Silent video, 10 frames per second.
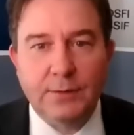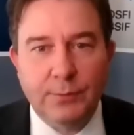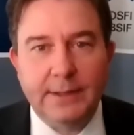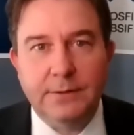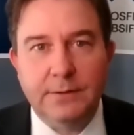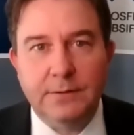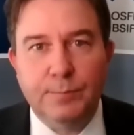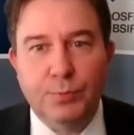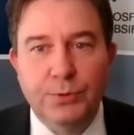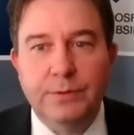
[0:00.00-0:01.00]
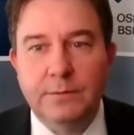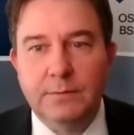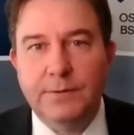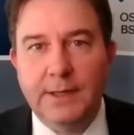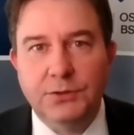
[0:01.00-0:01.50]
record of prudent
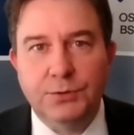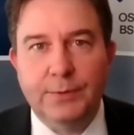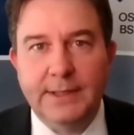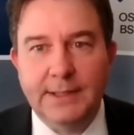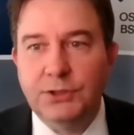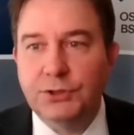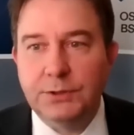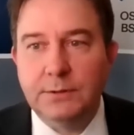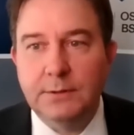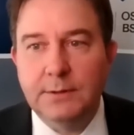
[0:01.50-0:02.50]
financial regulation.